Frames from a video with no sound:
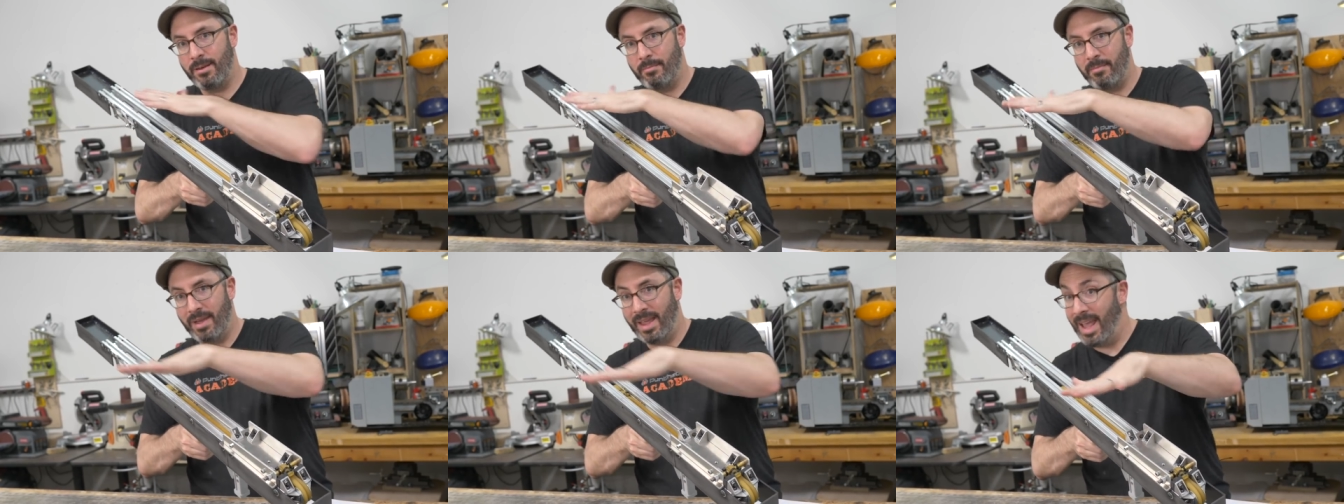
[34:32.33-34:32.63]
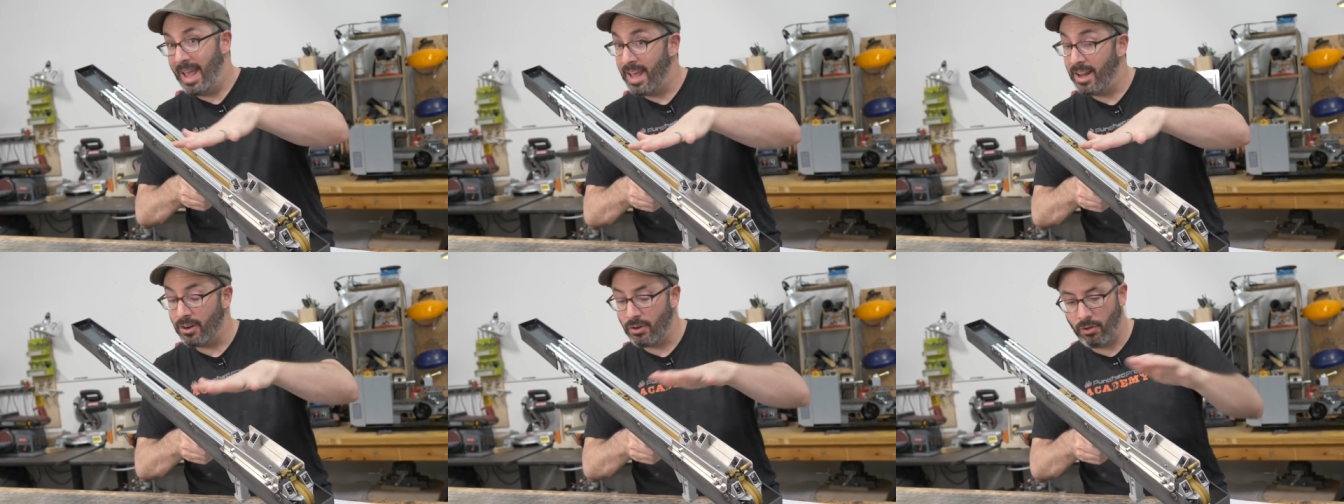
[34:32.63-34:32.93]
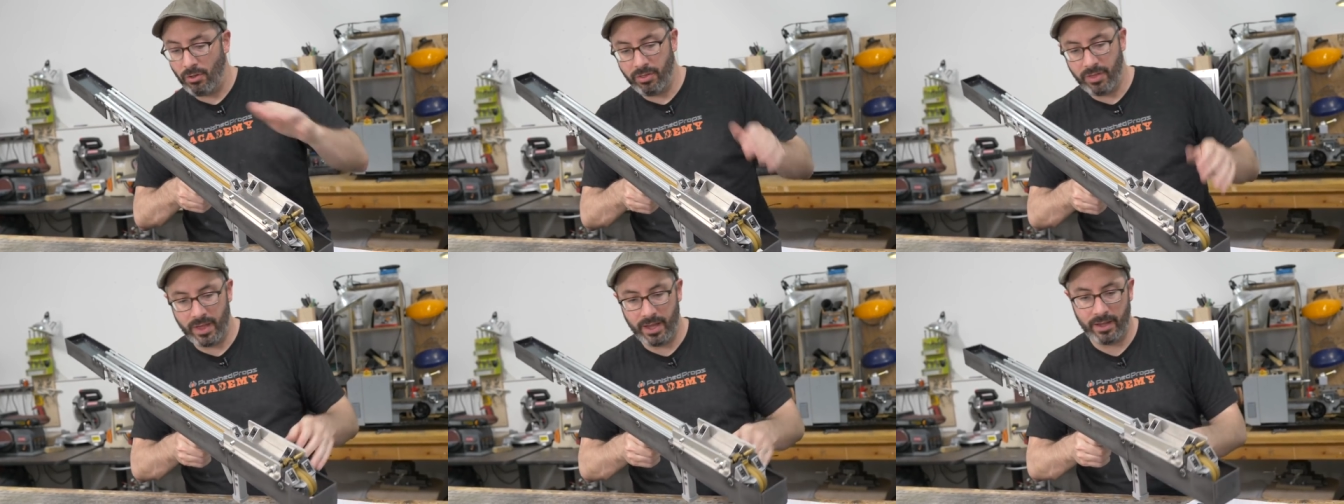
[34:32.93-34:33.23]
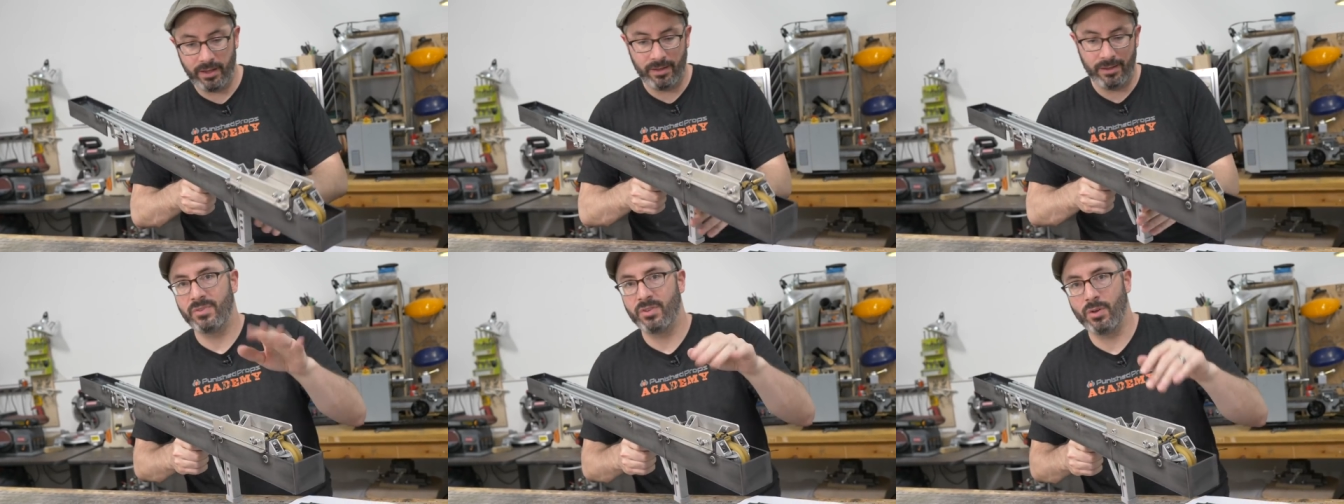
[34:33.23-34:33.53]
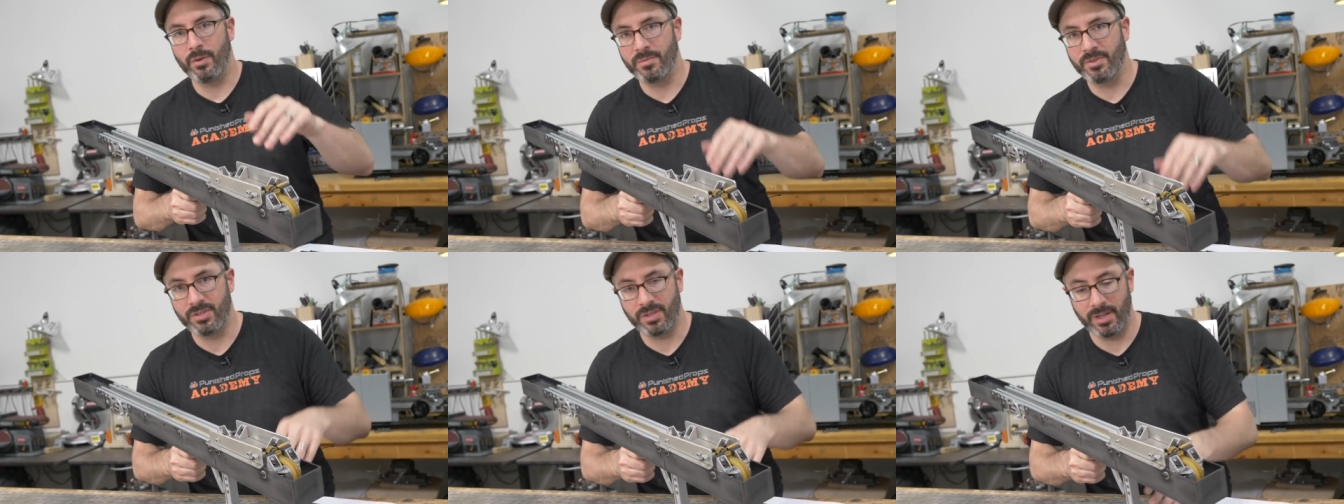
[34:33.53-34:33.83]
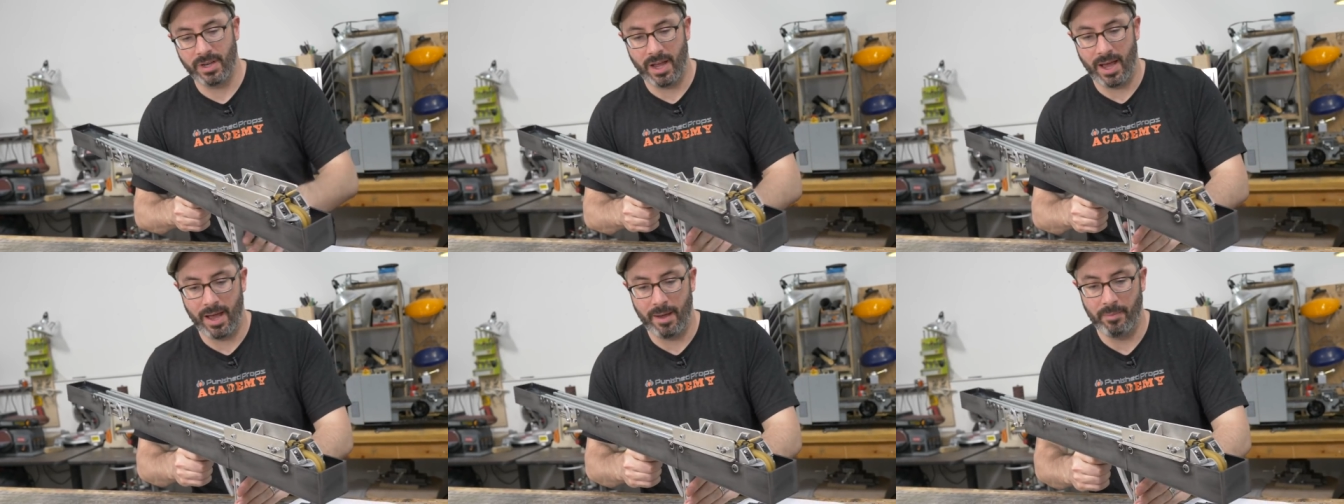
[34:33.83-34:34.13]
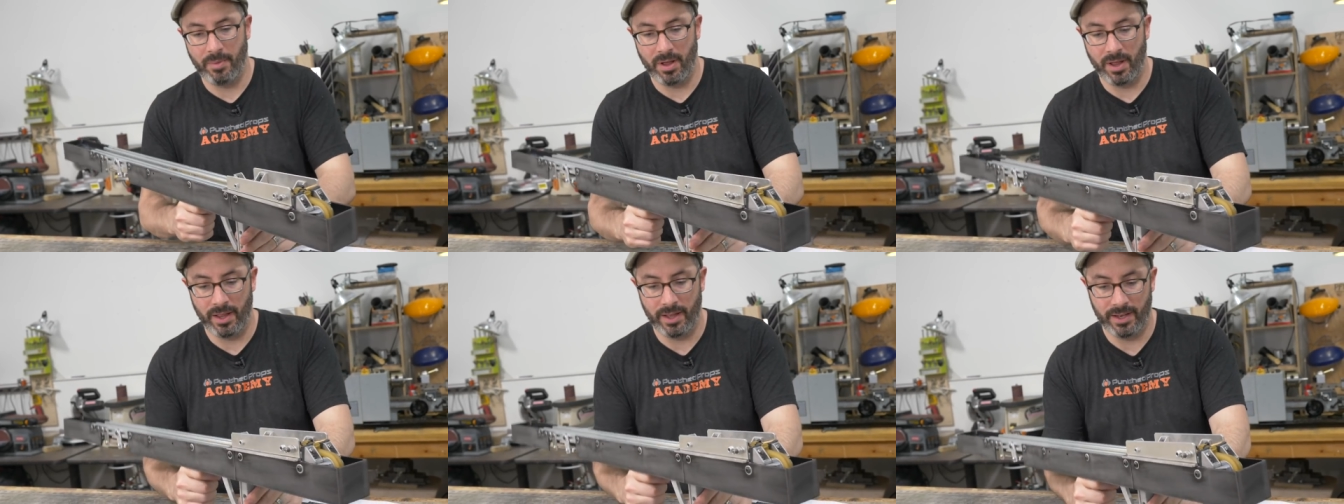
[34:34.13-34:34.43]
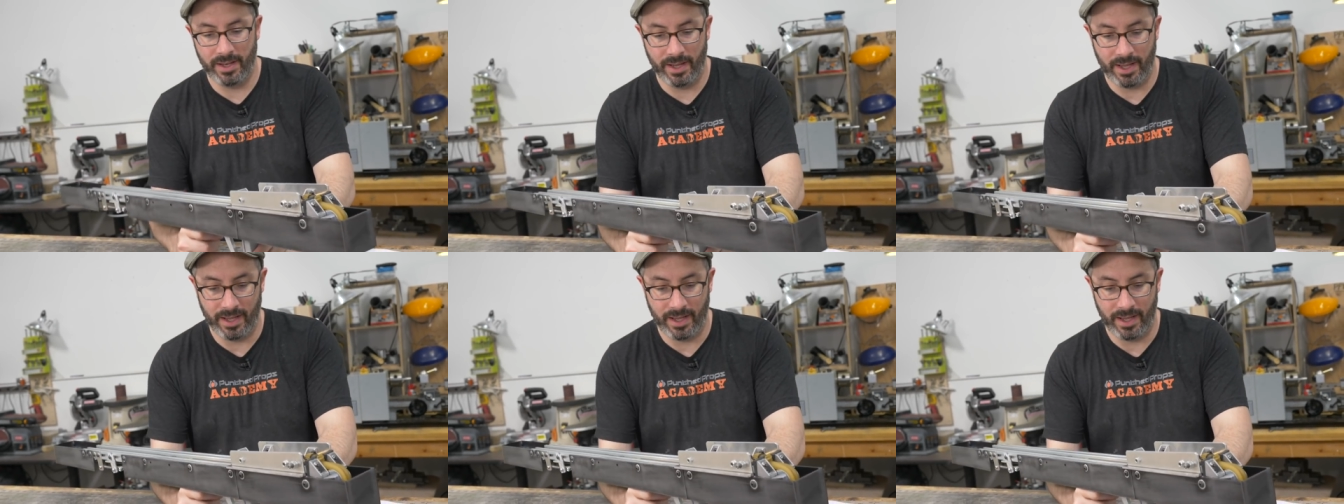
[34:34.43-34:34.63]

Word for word: mechanical thing. So I'm just gonna eyeball it